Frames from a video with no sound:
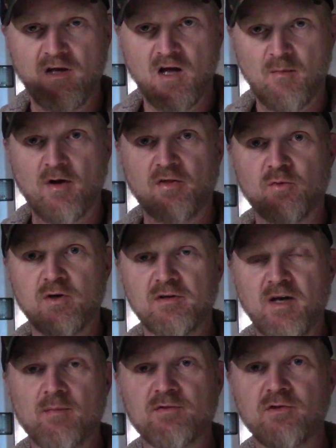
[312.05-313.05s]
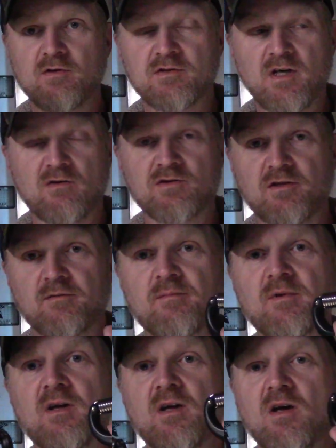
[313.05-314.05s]
about 3 times to exhaustion,
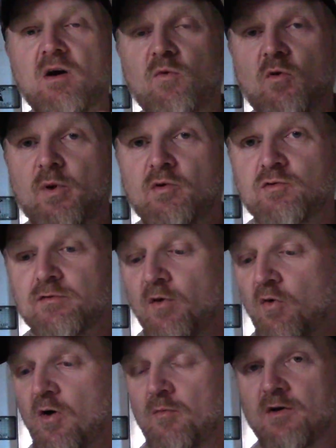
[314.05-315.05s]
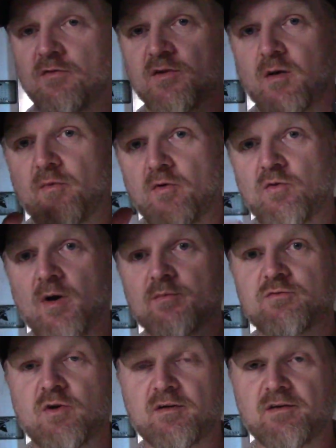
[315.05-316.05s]
will build your forearm muscles up and your grip
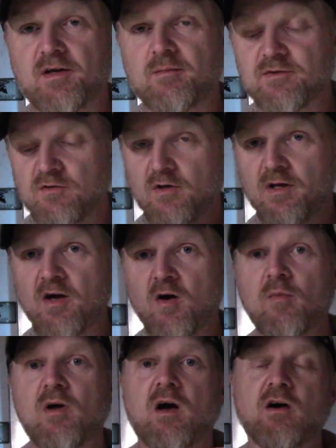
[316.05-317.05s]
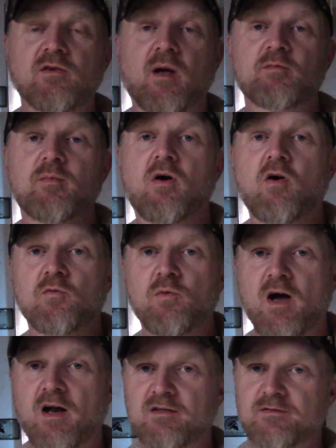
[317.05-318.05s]
strength up, so it'll help. Also helps about
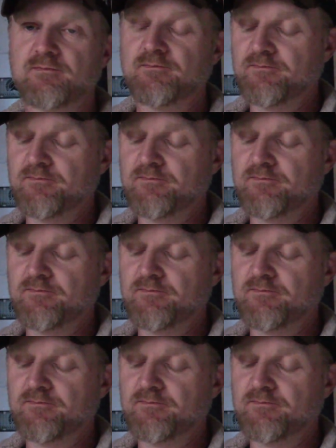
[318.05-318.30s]
arthritis,